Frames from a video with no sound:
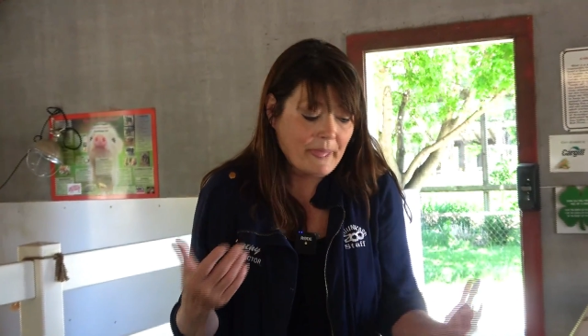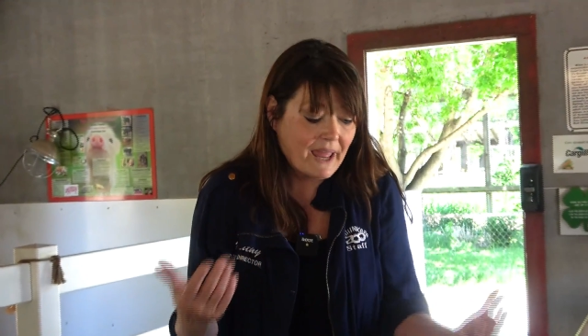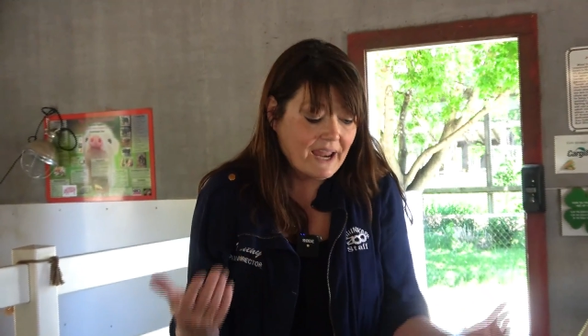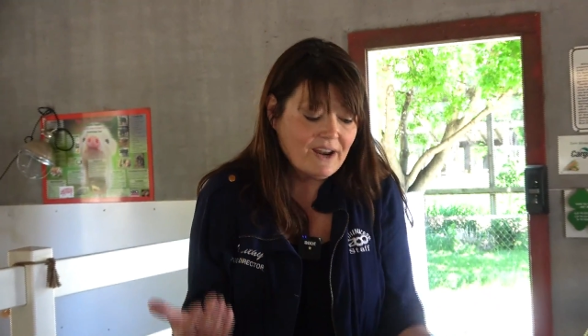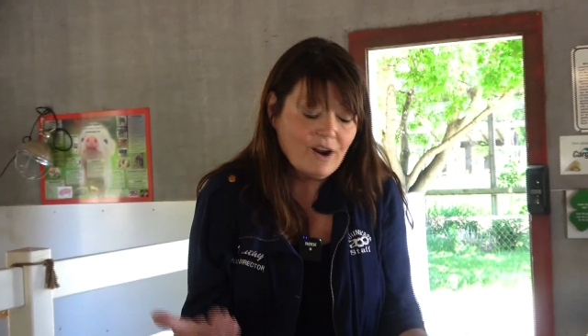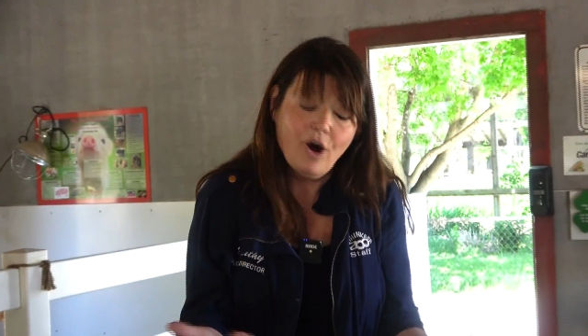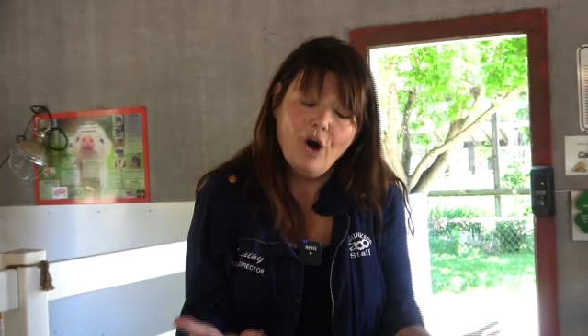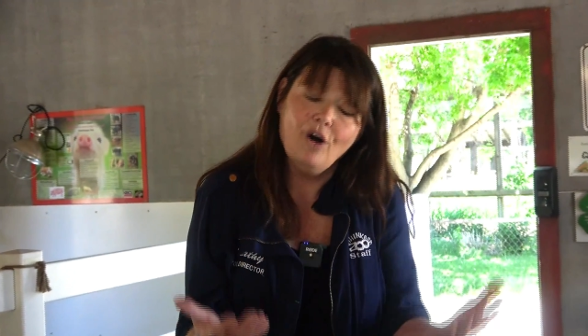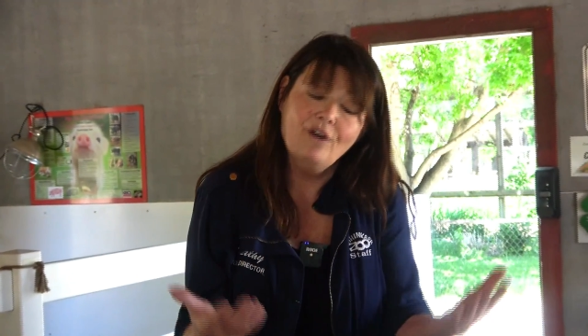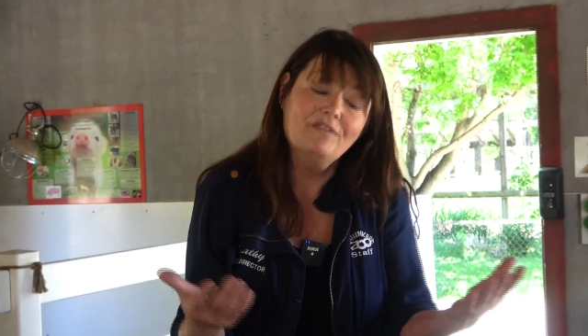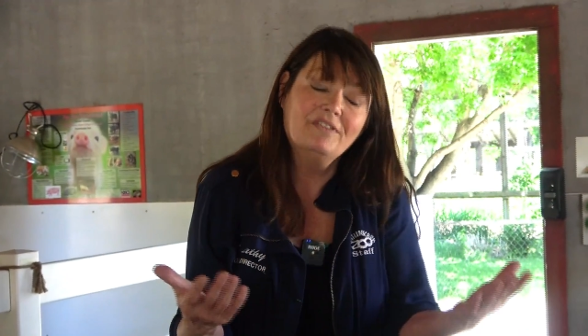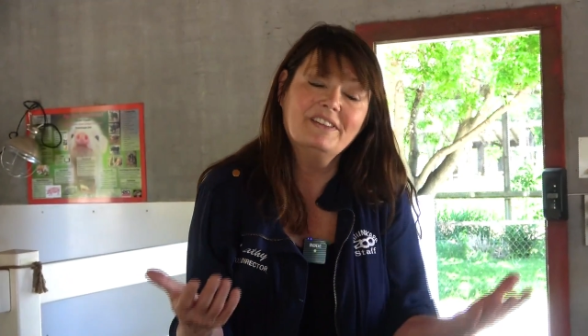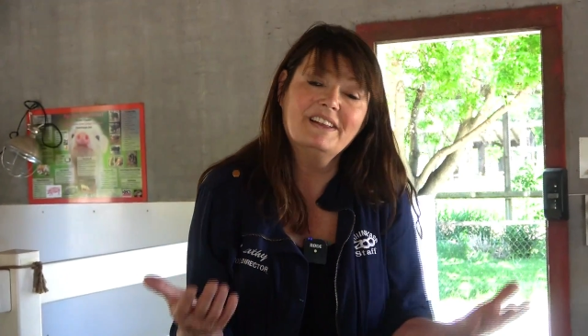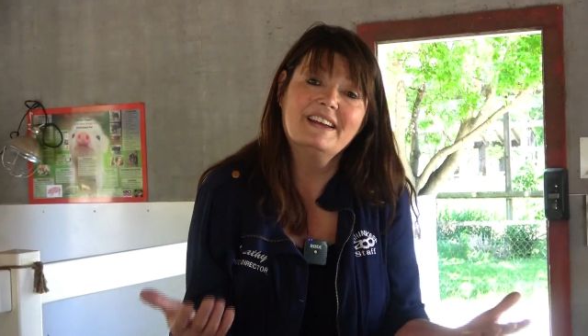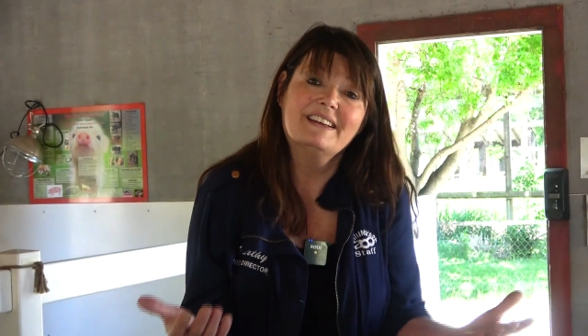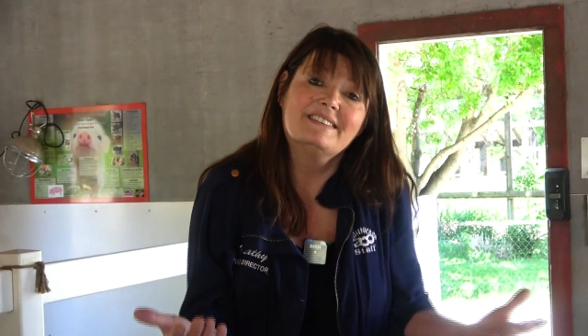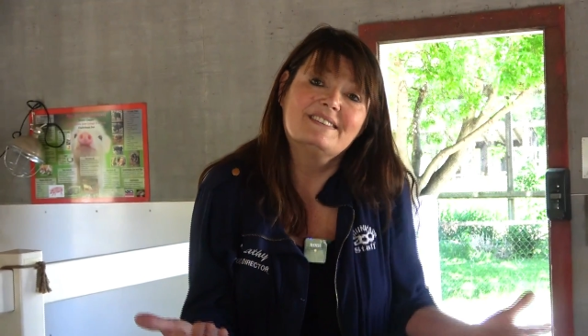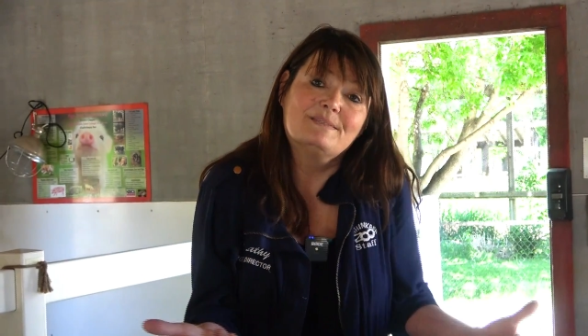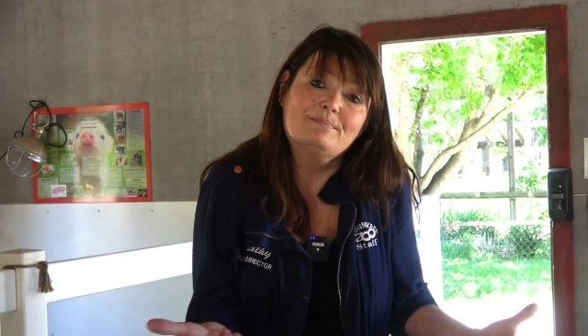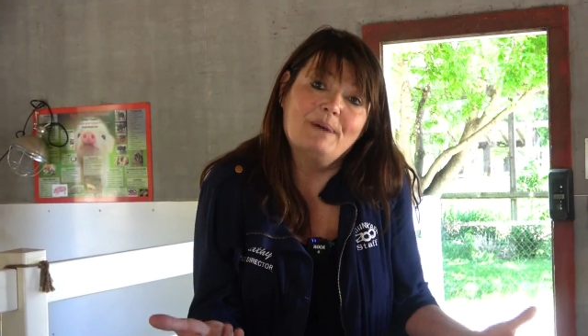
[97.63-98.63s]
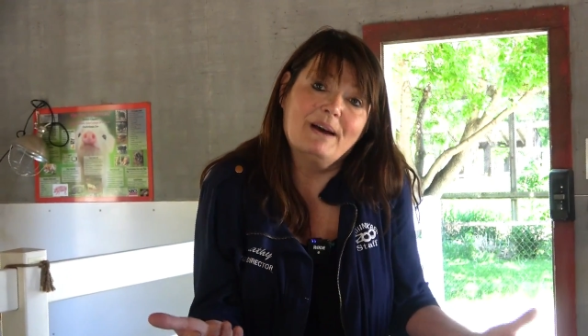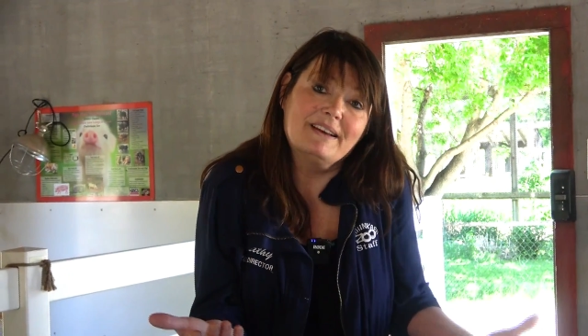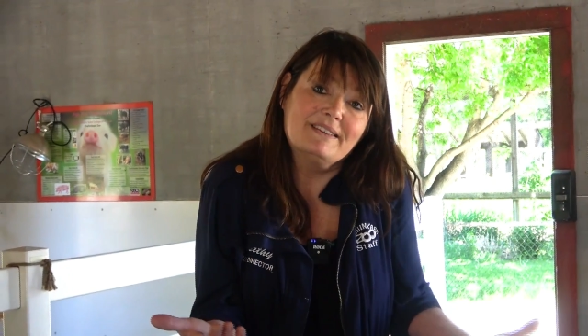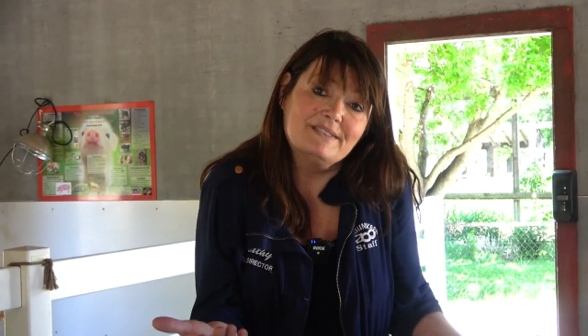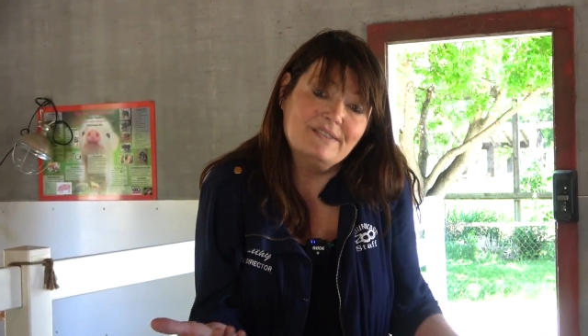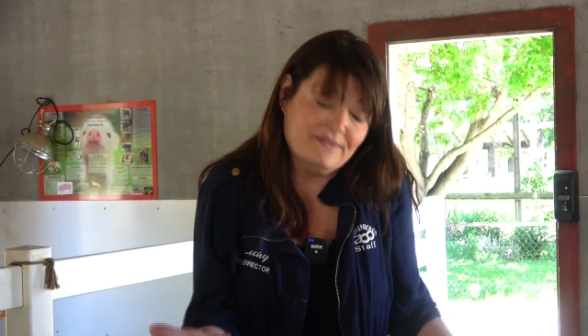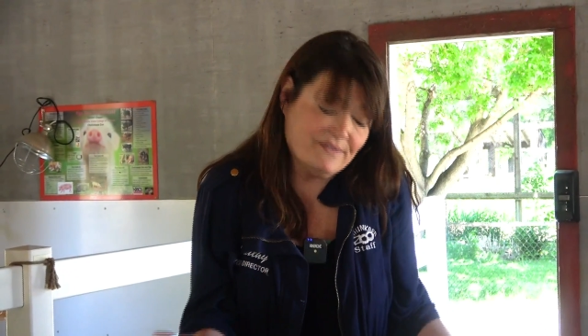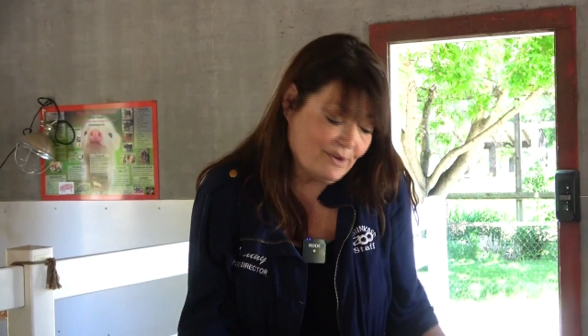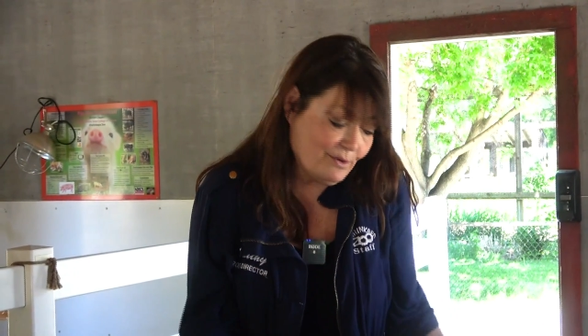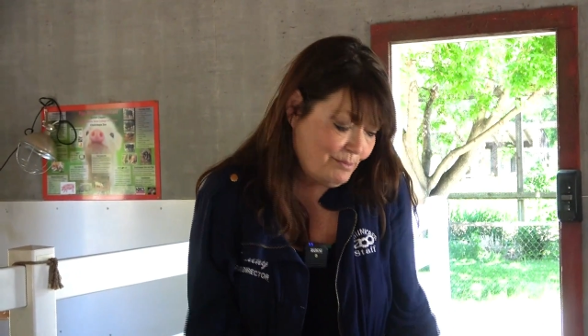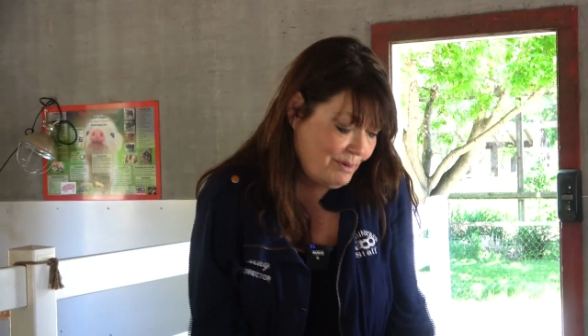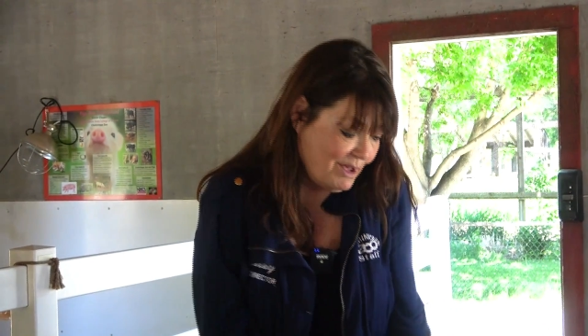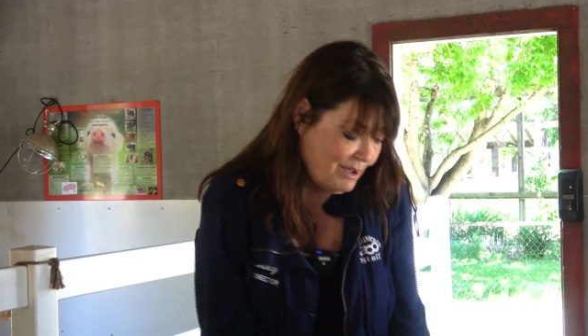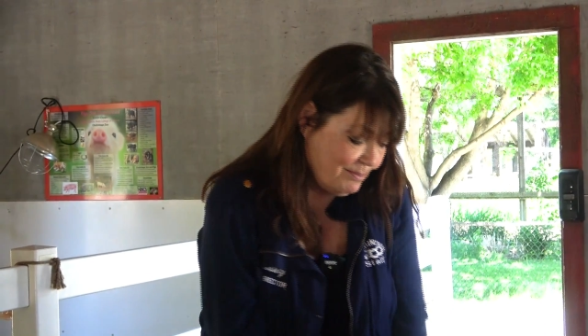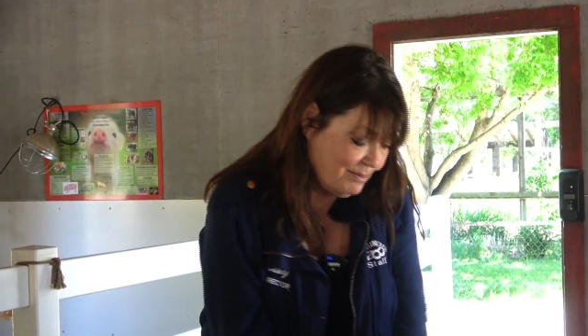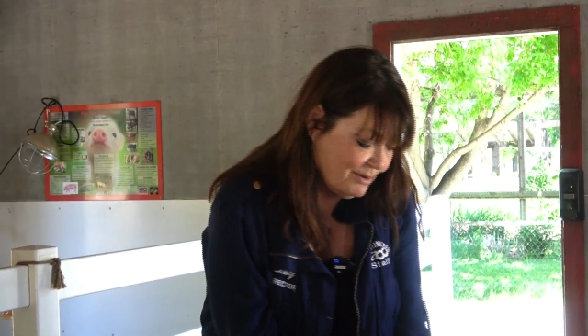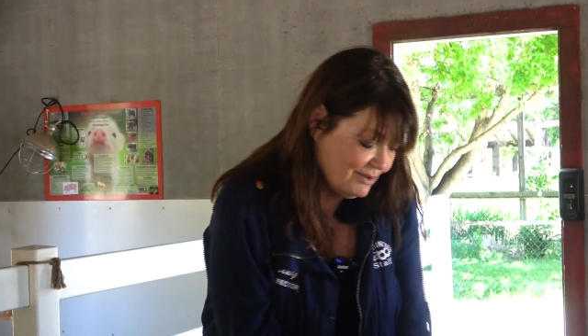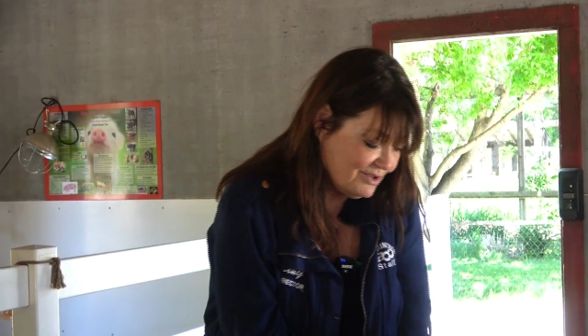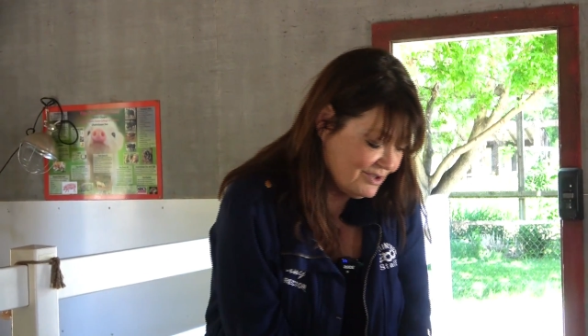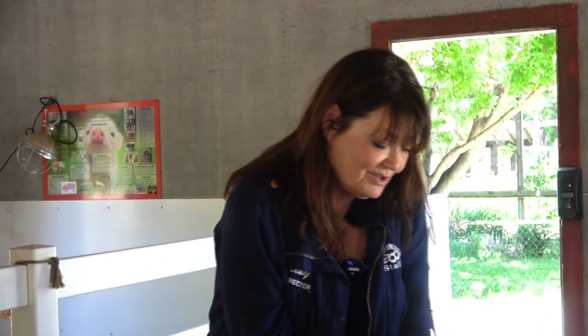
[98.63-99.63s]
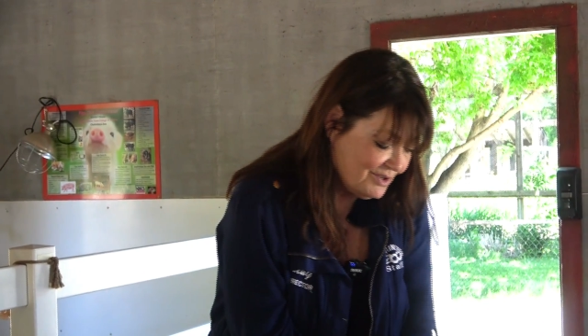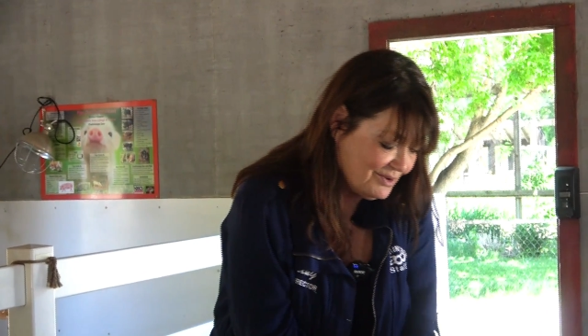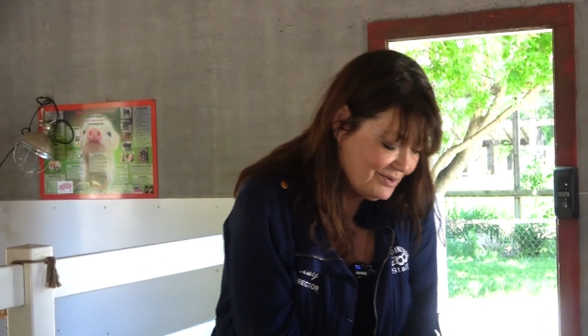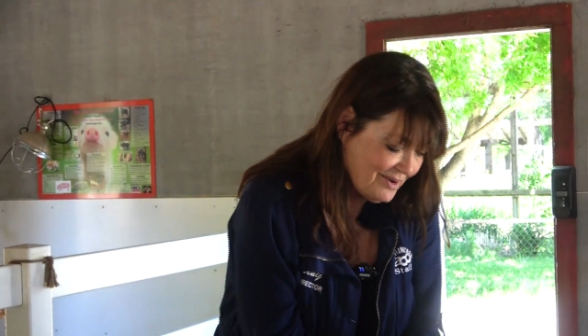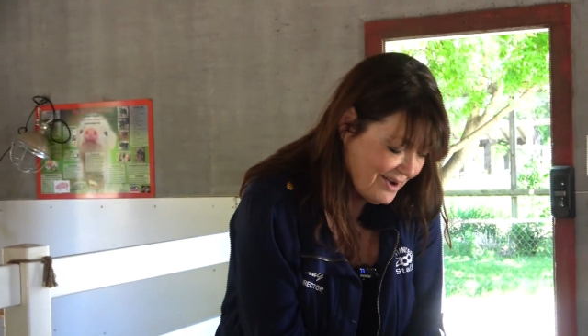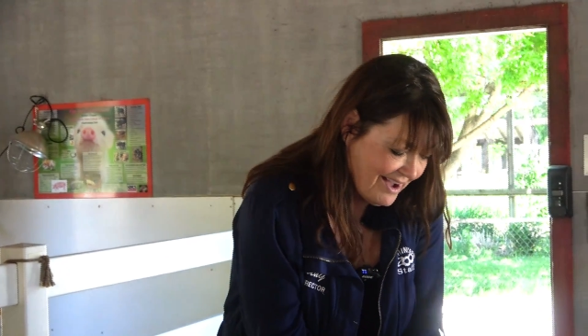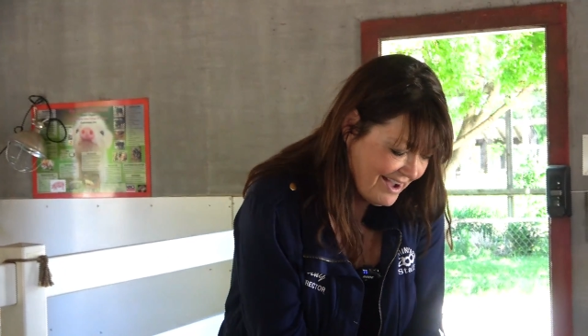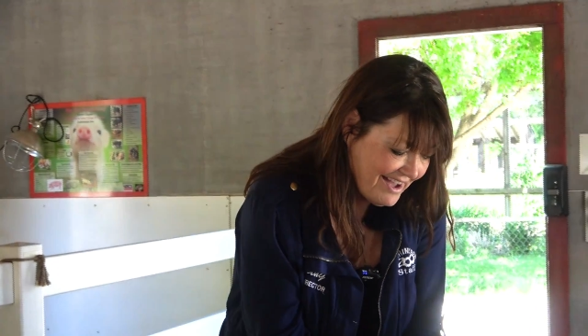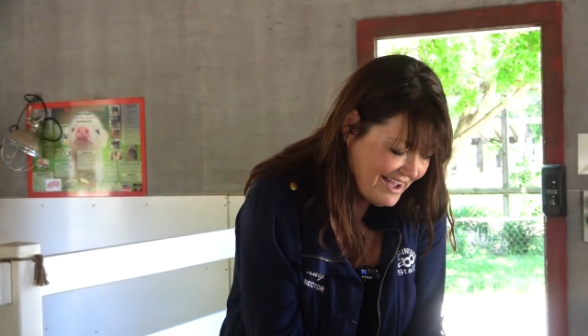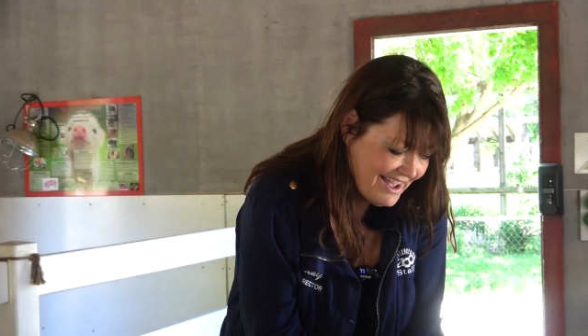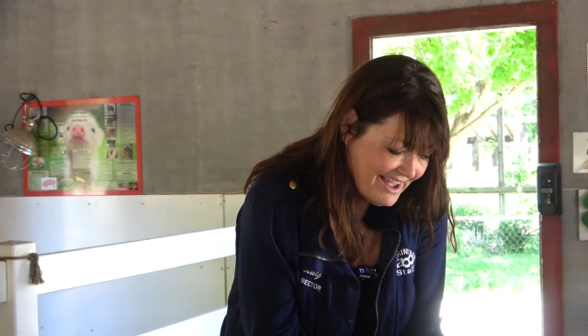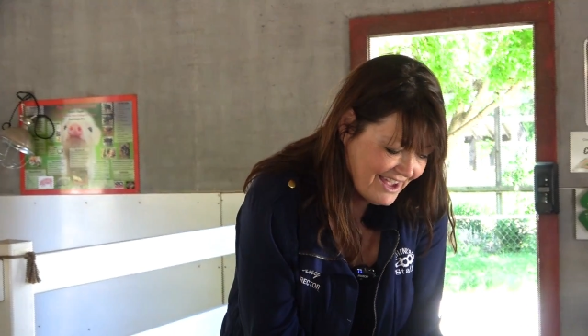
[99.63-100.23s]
And hopefully it spikes a few people to,